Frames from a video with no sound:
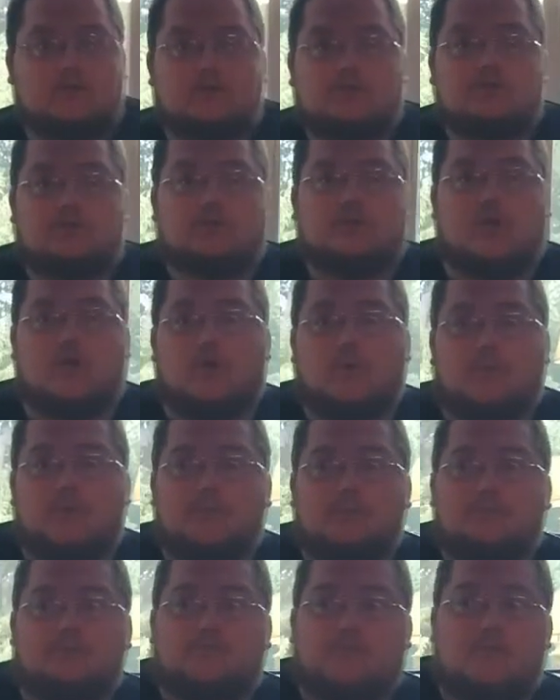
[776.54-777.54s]
So,
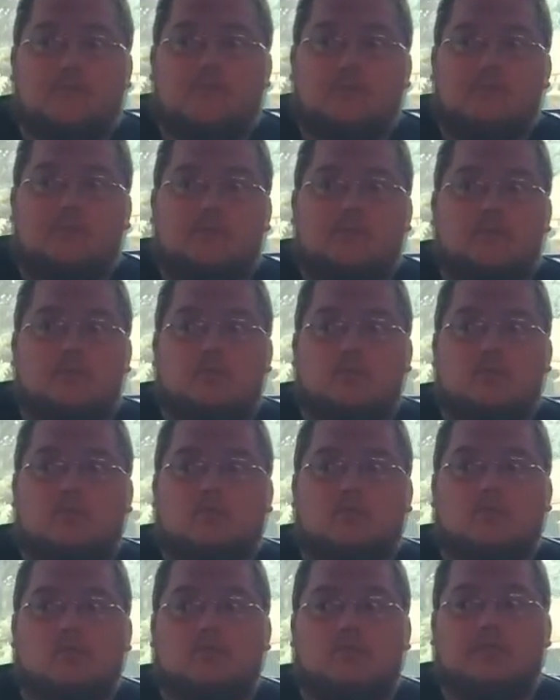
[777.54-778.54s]

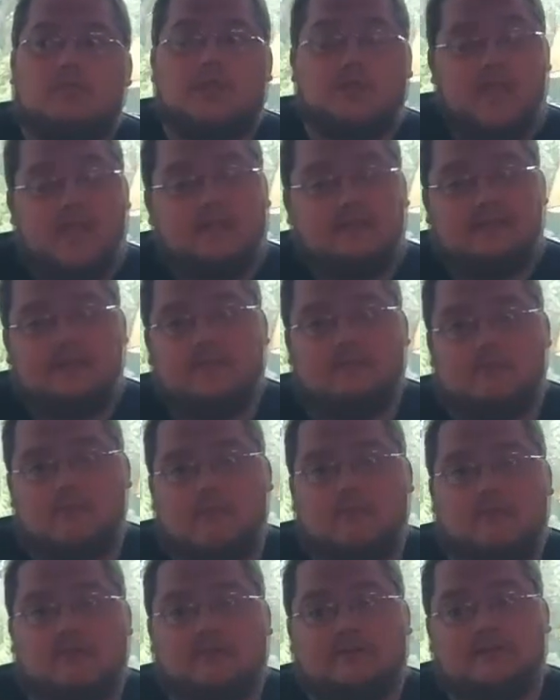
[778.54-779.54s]
the next thing to
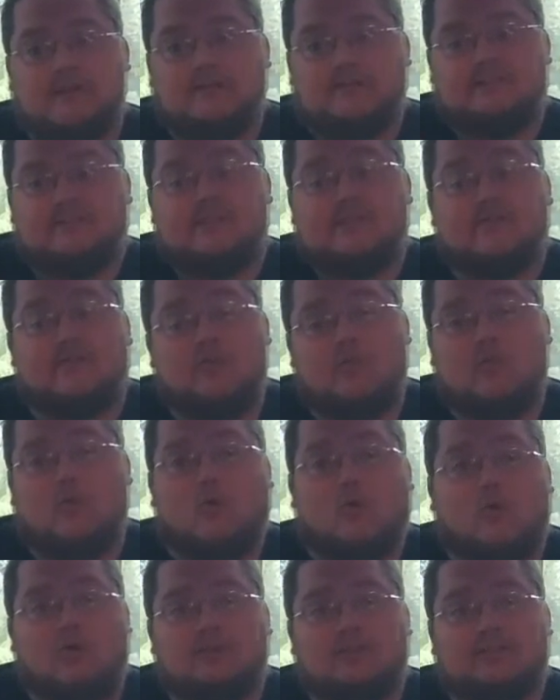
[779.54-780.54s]
remember is that Secret
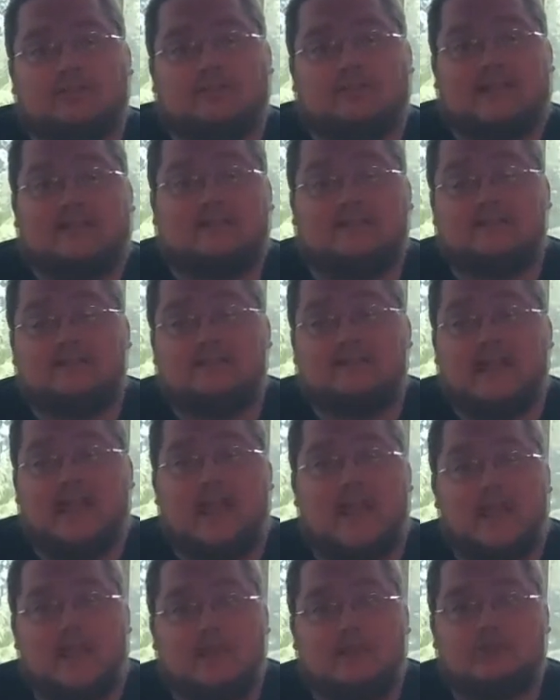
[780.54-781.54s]
Wars set the
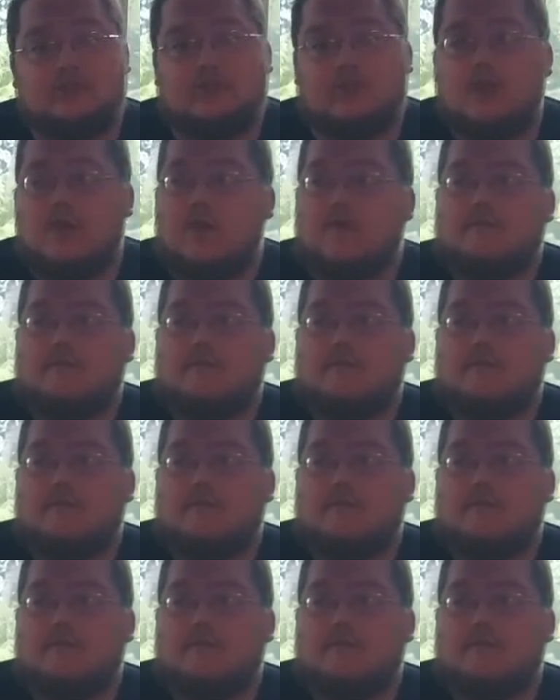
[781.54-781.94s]
stage